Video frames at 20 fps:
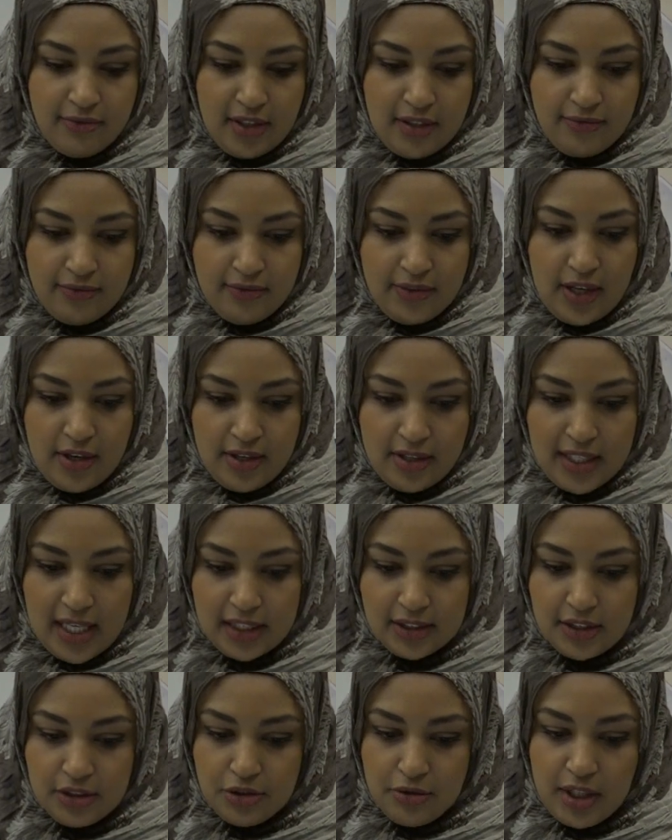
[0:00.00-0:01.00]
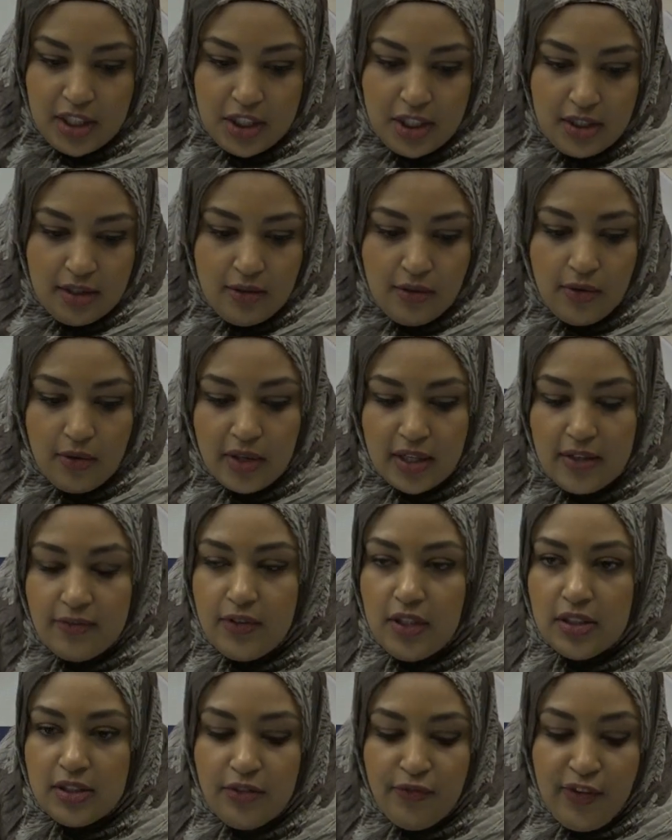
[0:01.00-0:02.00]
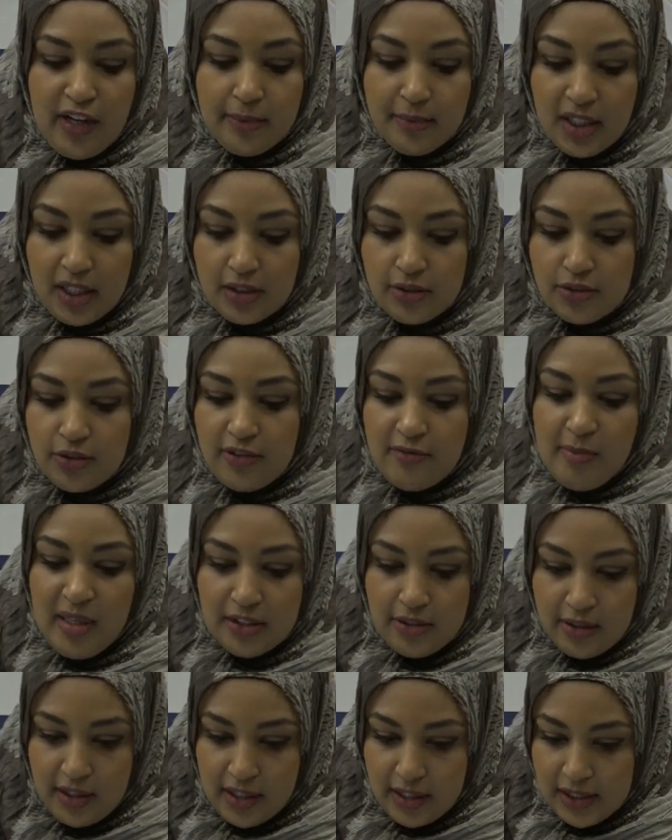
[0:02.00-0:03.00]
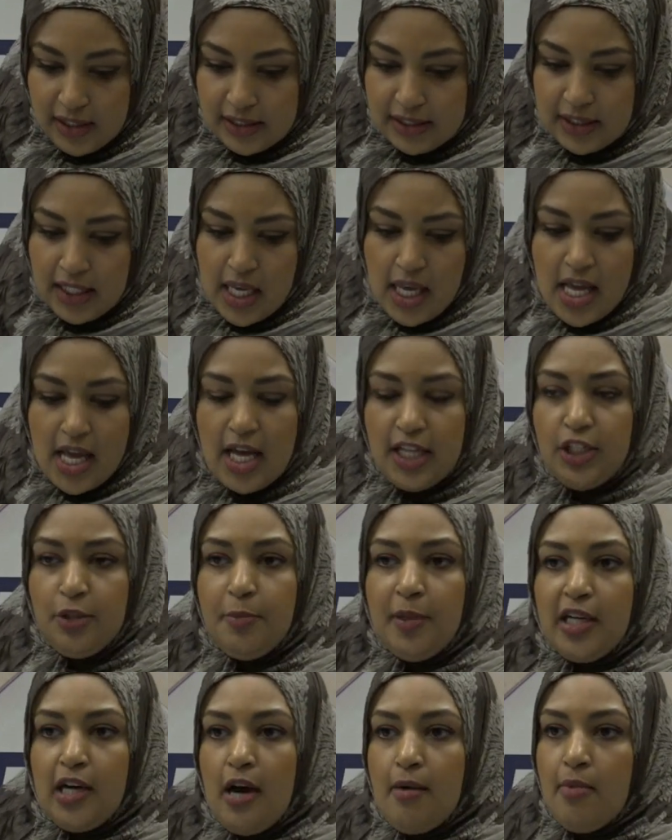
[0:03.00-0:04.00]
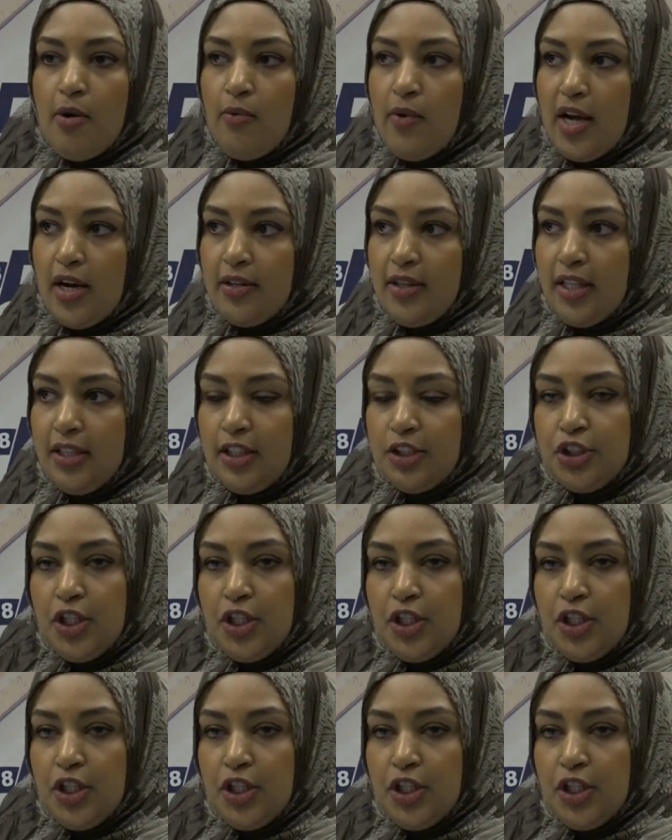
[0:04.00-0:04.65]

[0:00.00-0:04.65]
if they're in that situation, or if there's family history of mental illness and you become aware that the